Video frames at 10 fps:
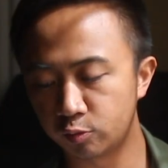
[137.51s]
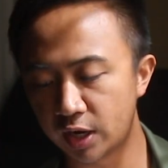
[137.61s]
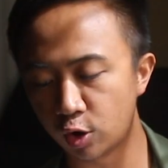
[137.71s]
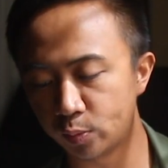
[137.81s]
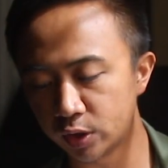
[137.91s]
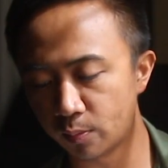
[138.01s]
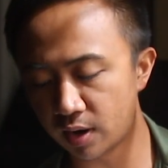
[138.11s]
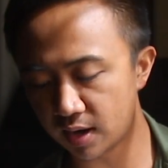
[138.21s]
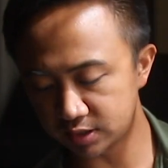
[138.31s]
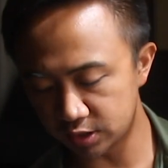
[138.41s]
when I open the
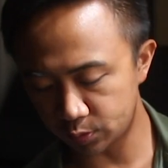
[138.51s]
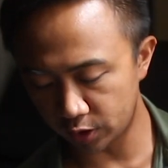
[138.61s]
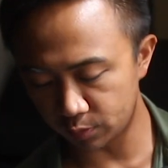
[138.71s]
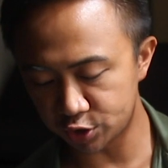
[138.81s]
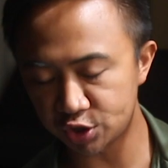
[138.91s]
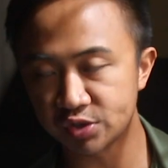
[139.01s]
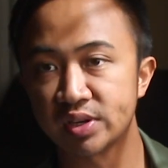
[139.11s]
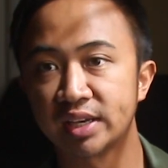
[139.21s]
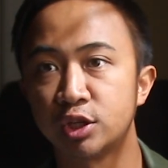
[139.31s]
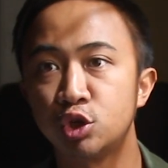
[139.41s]
box, it's pretty much
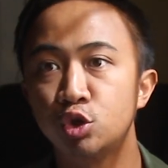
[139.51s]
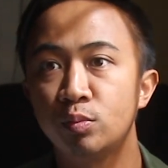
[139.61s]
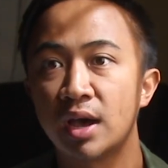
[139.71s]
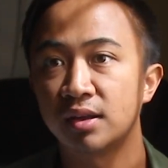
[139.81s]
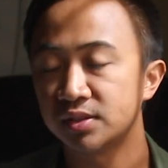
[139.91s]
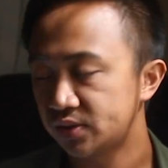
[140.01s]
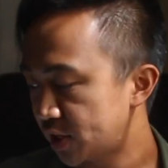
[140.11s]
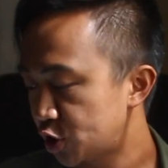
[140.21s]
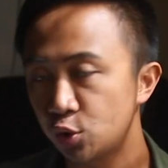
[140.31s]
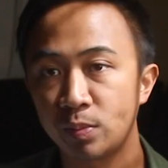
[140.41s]
just like the New Balance
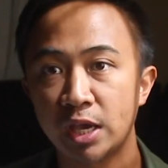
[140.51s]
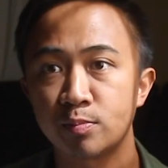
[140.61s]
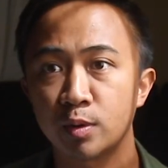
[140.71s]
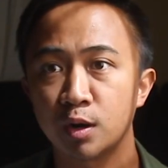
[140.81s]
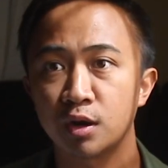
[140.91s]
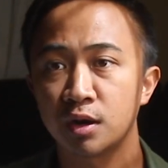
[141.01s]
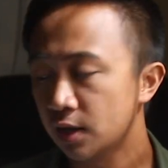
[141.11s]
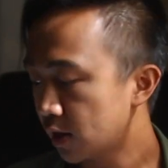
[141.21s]
tissue paper,